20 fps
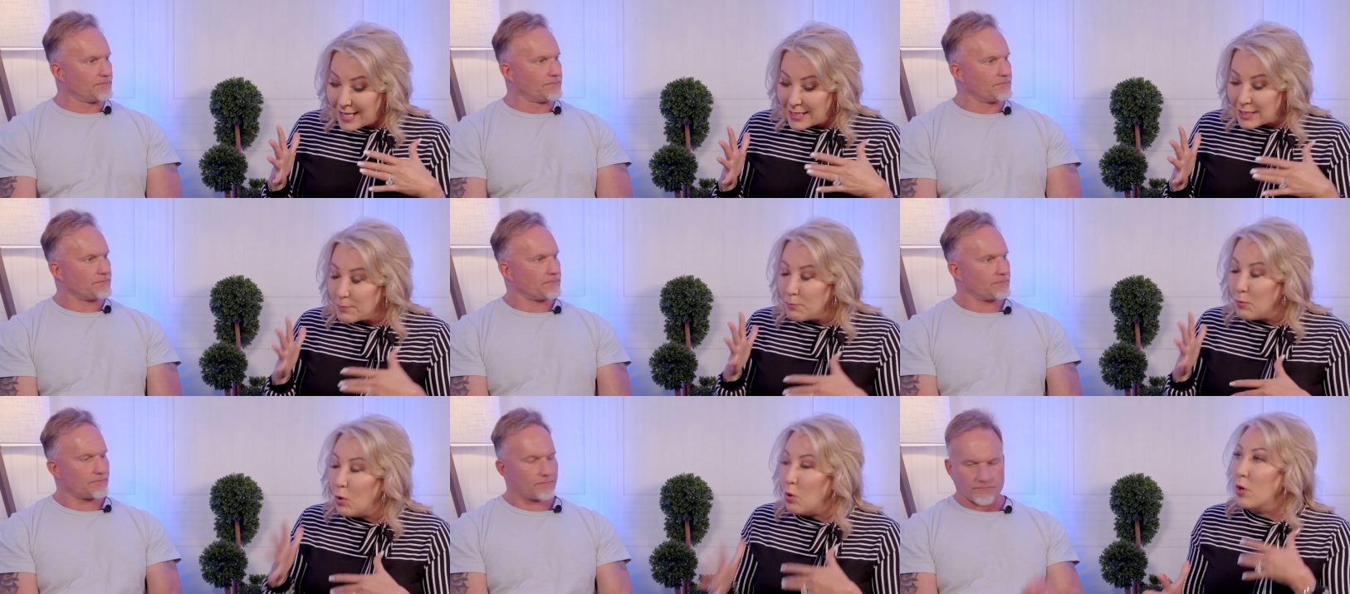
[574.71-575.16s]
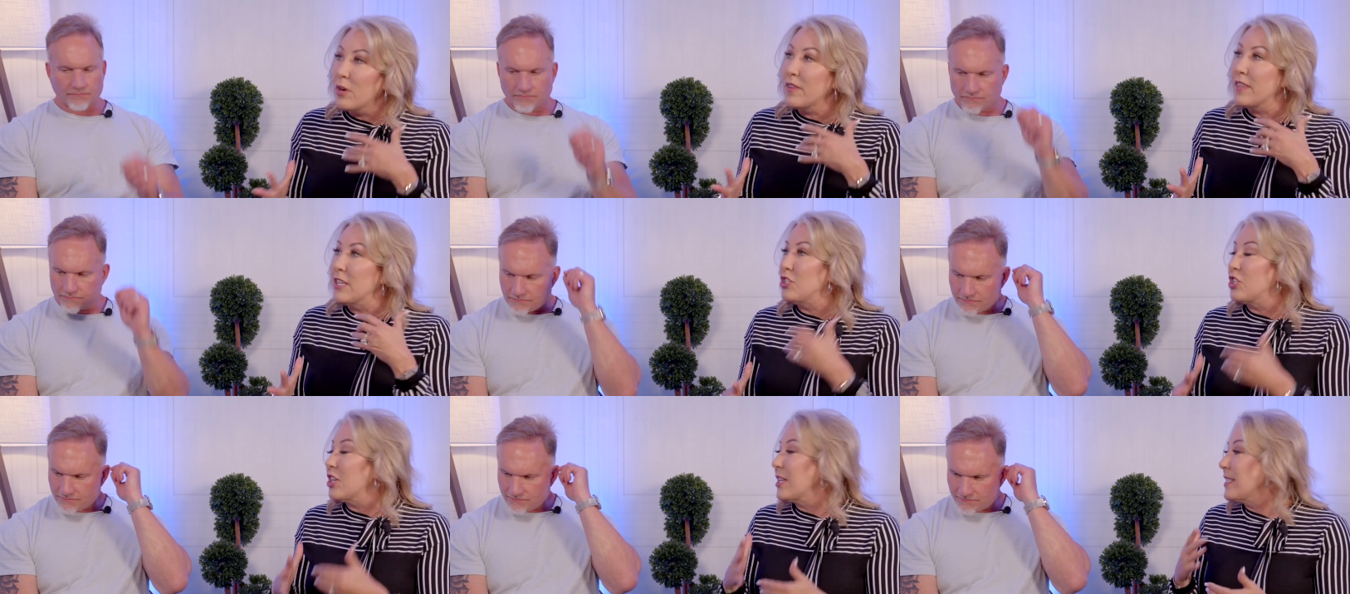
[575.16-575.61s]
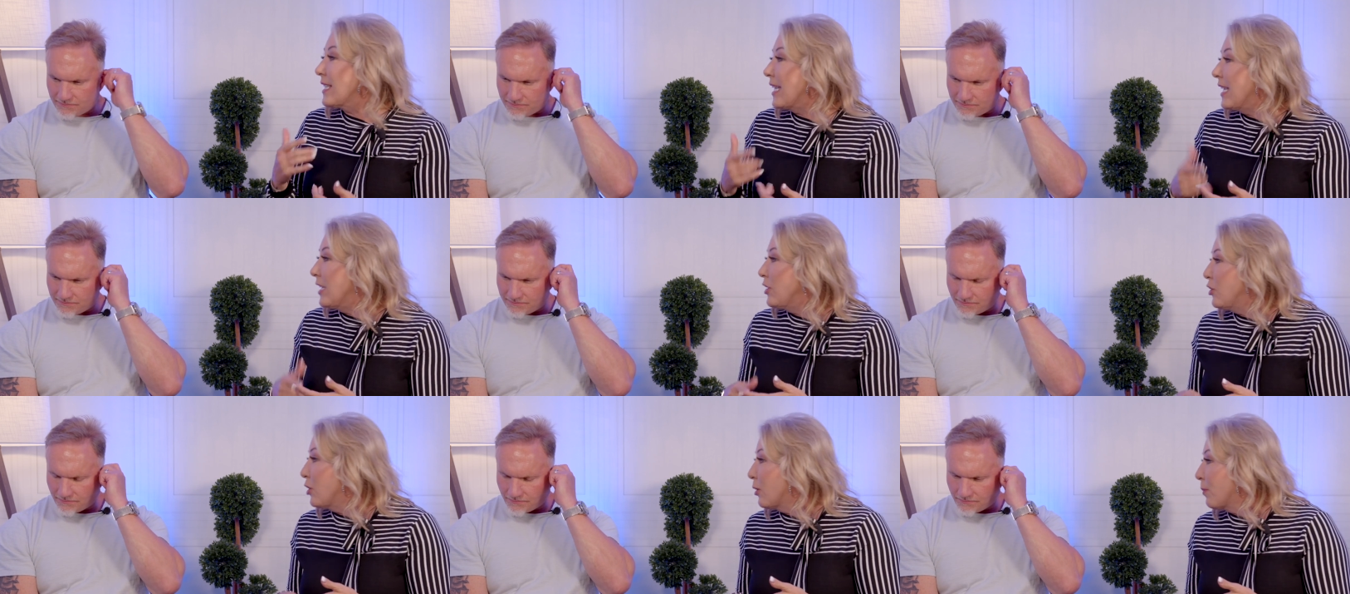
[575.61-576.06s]
Speaker 1: it's more than just
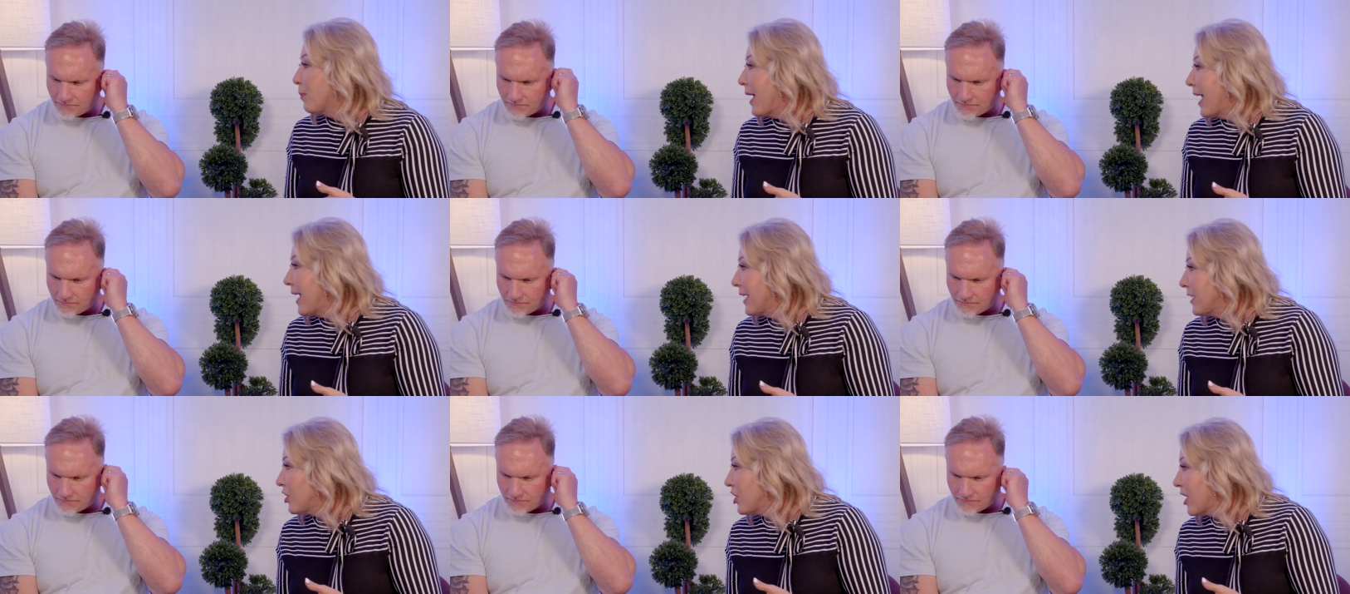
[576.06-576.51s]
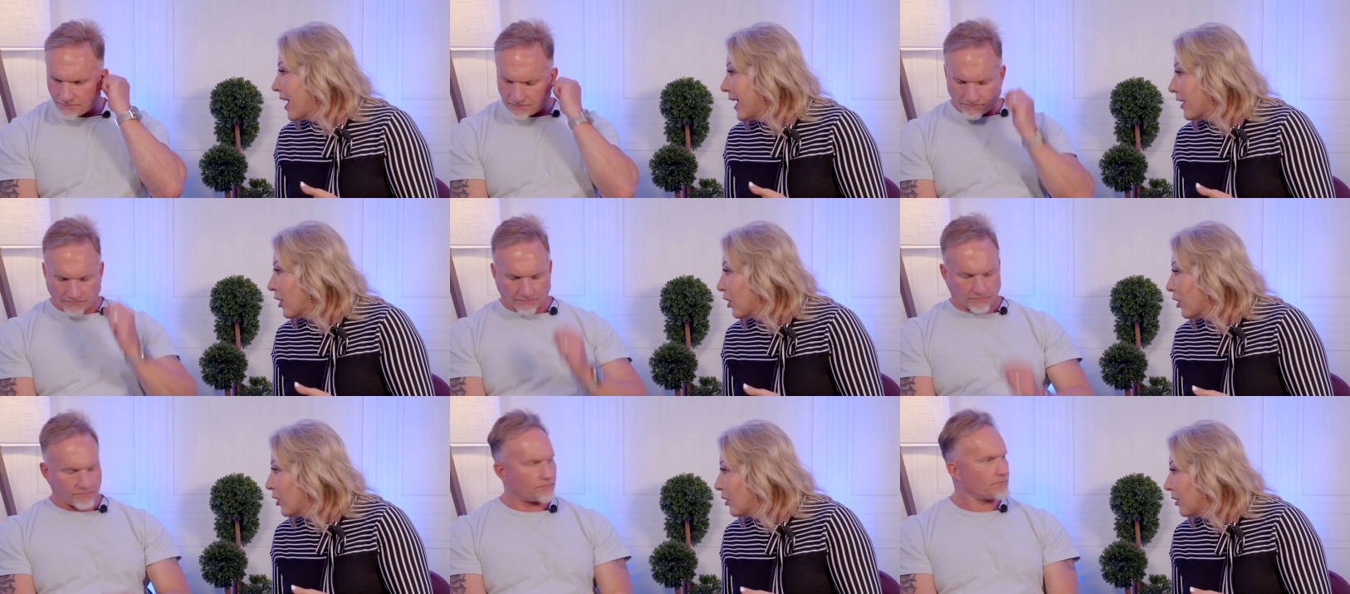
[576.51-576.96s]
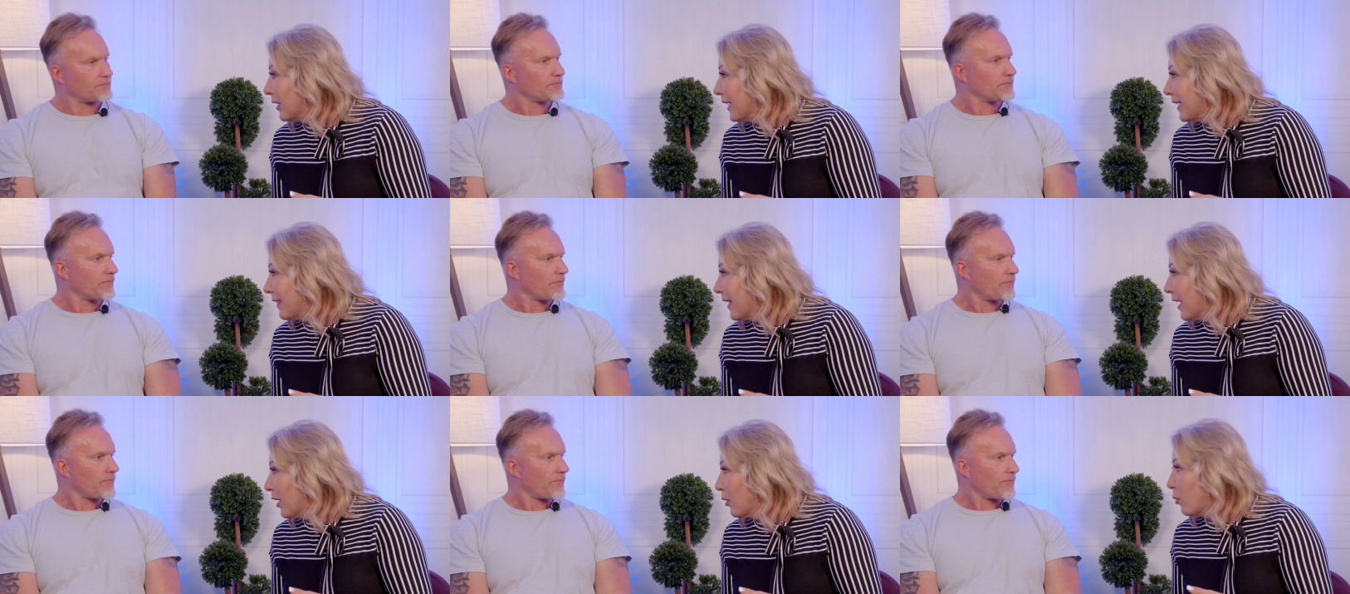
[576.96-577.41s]
getting your paycheck
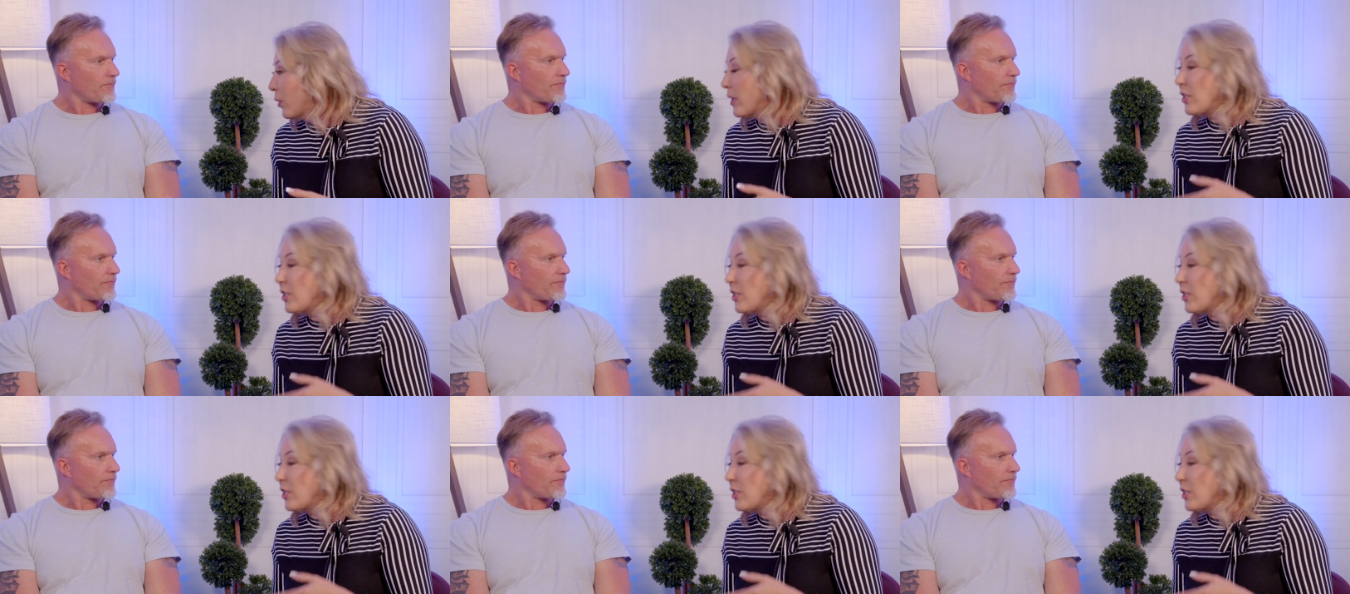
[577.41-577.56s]
early though,